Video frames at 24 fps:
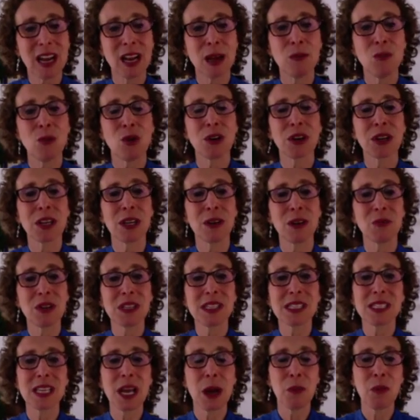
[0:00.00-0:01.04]
I'm working with
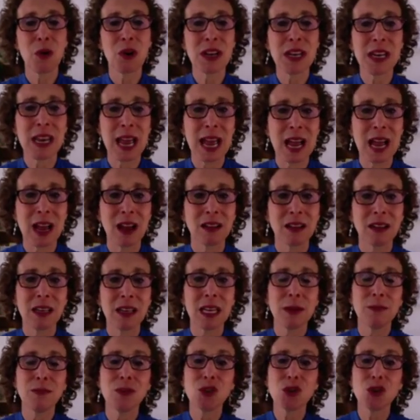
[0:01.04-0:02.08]
someone now
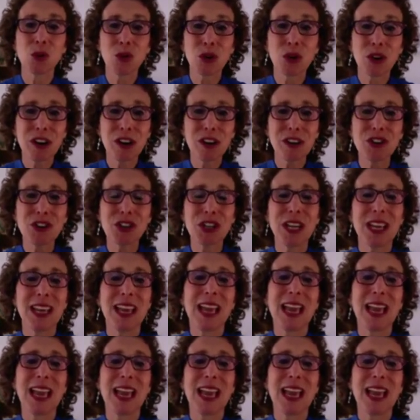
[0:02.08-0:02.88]
named George.